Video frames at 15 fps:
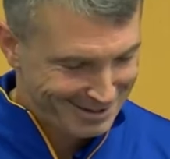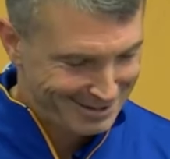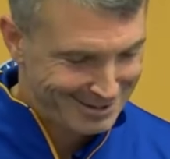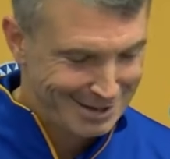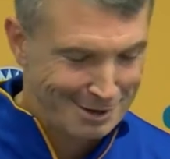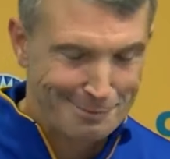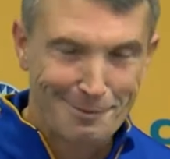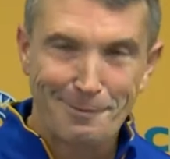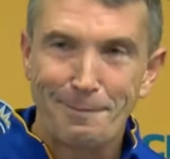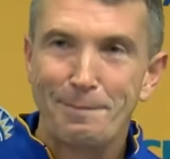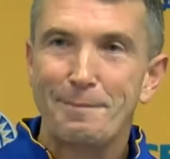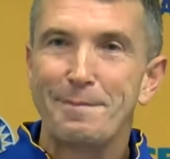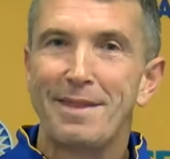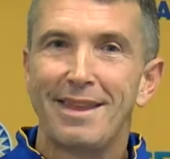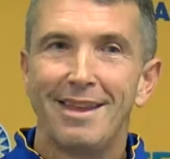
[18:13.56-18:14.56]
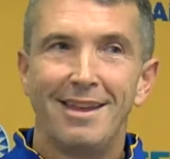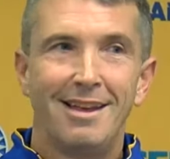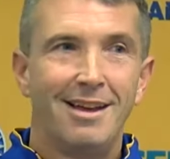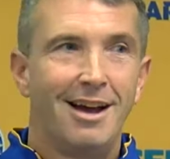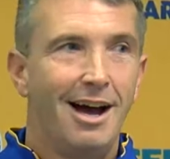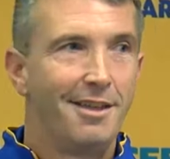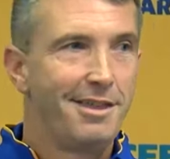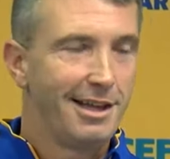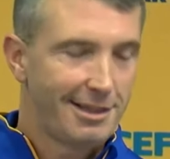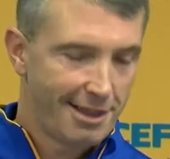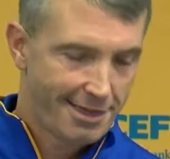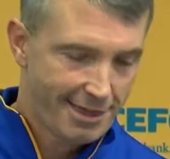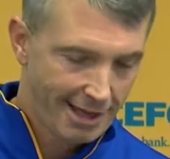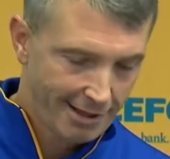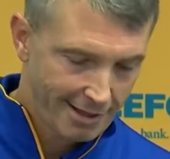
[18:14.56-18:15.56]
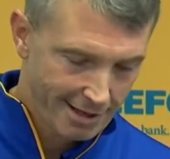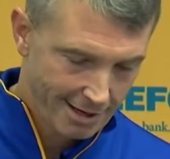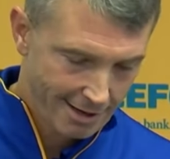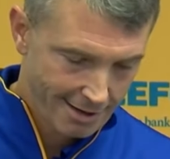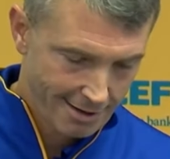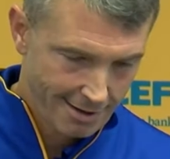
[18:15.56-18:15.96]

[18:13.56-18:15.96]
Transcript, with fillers: Okay. I think the thing that